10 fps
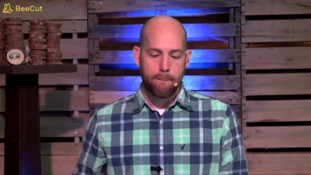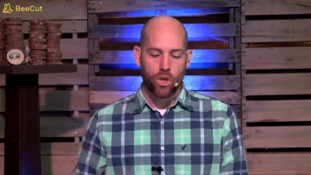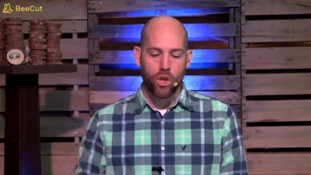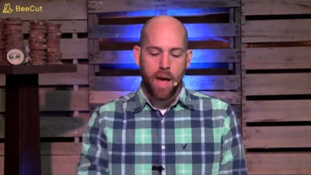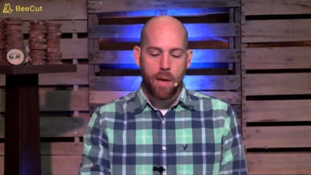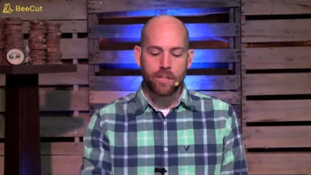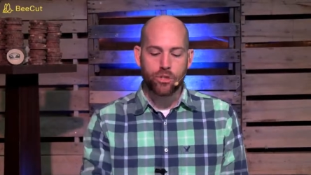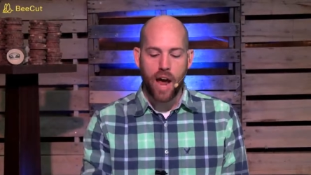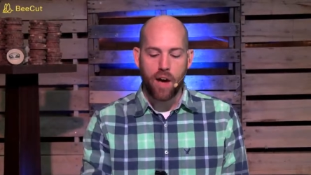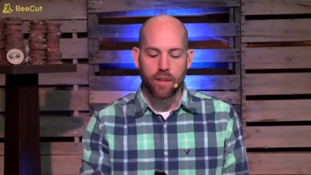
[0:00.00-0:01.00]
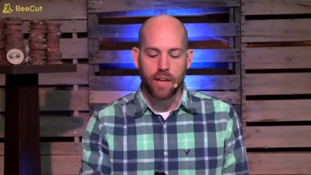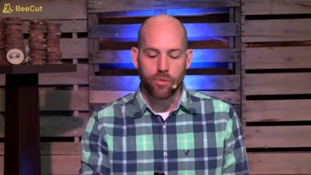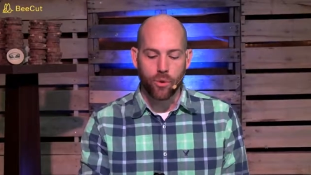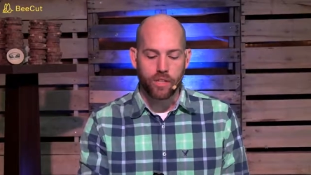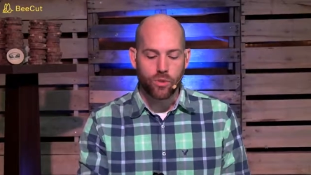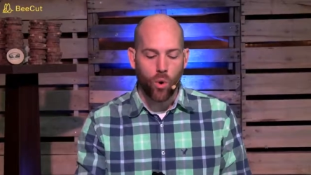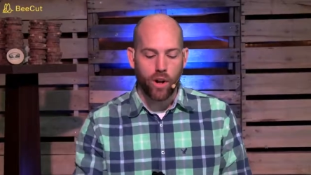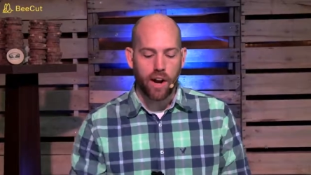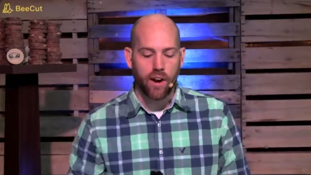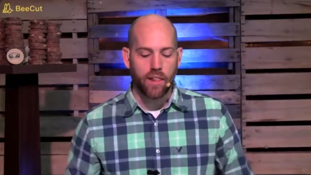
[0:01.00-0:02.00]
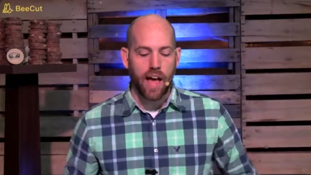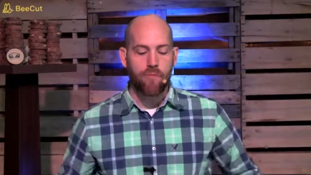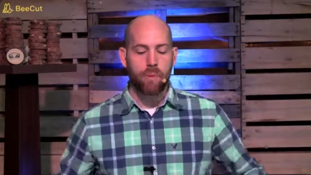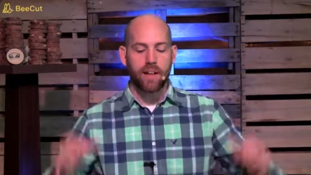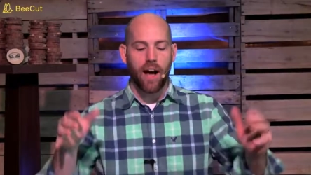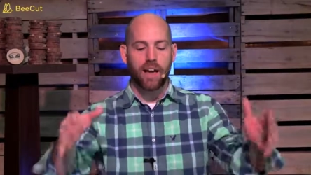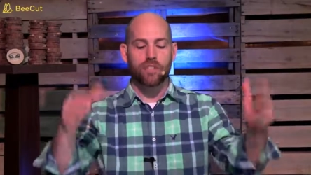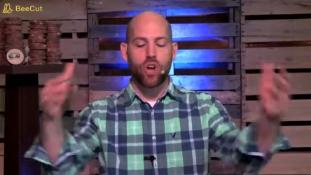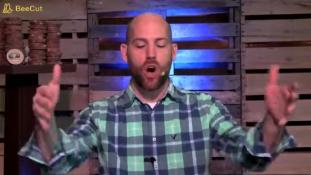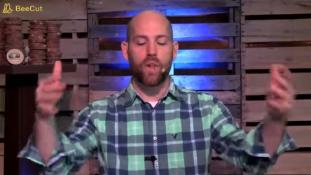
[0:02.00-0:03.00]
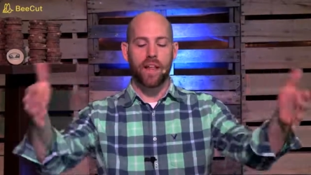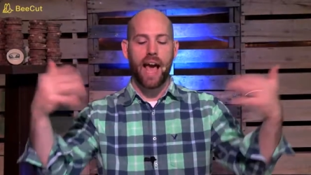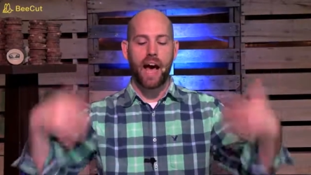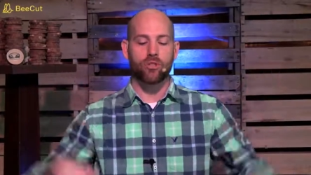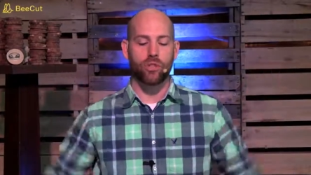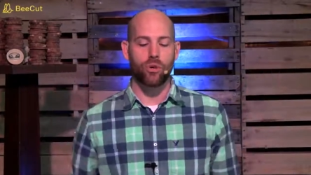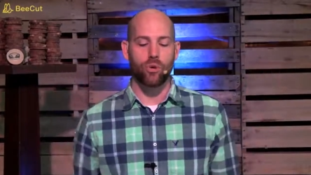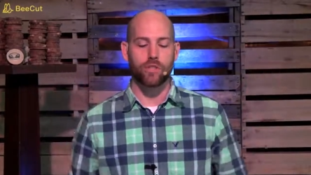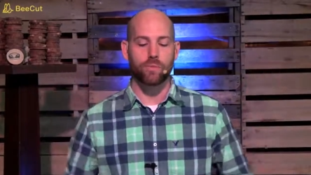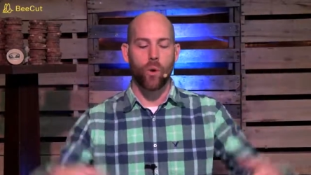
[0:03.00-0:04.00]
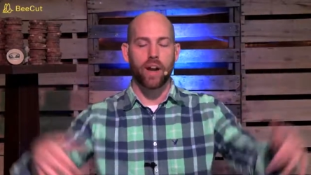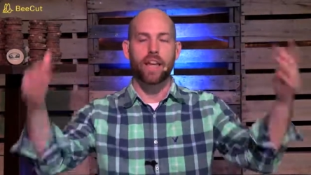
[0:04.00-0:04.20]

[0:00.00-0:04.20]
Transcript: You may be traveling through this ordinary life, but God is calling out to you this morning.